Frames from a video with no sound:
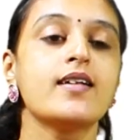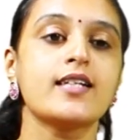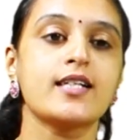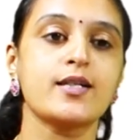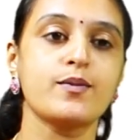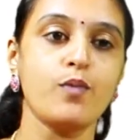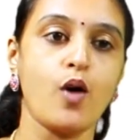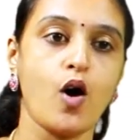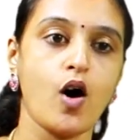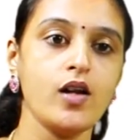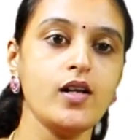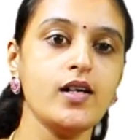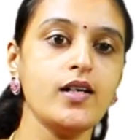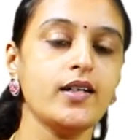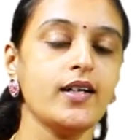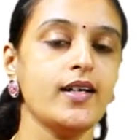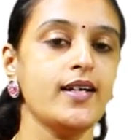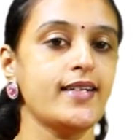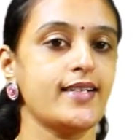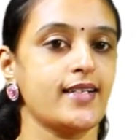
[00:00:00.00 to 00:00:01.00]

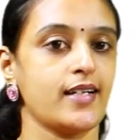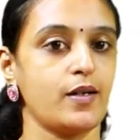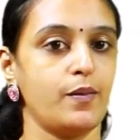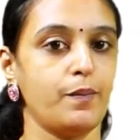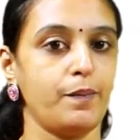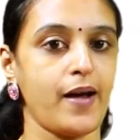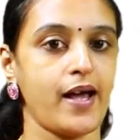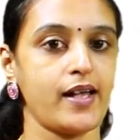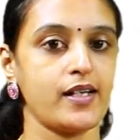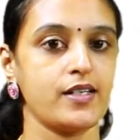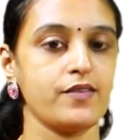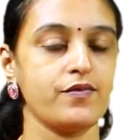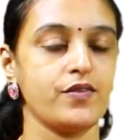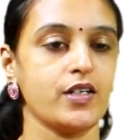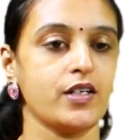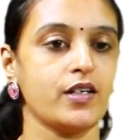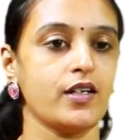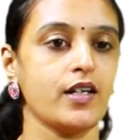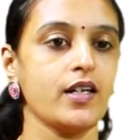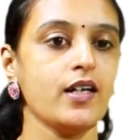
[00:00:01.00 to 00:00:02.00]
smaller is the comparative
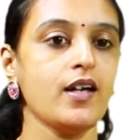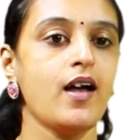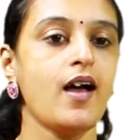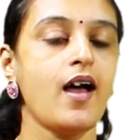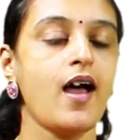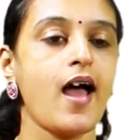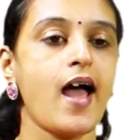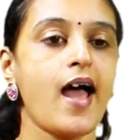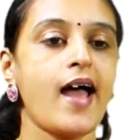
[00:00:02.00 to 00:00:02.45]
degree,